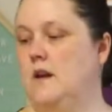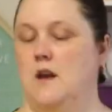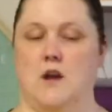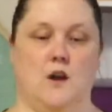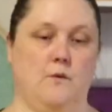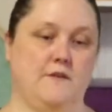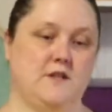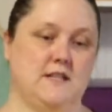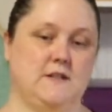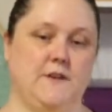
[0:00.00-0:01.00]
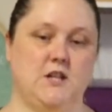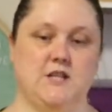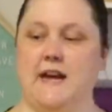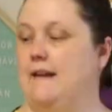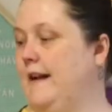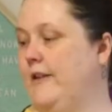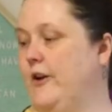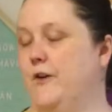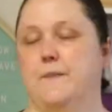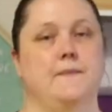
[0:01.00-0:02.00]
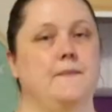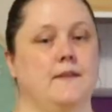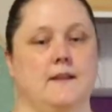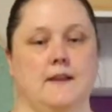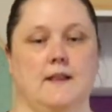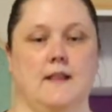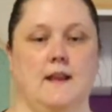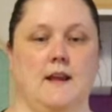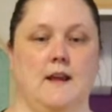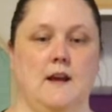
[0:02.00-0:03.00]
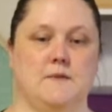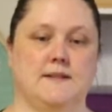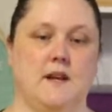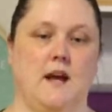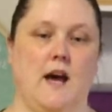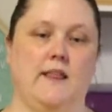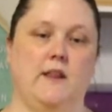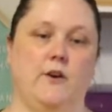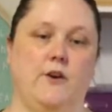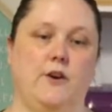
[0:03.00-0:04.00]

we've just finished our yellow. Just going to unload,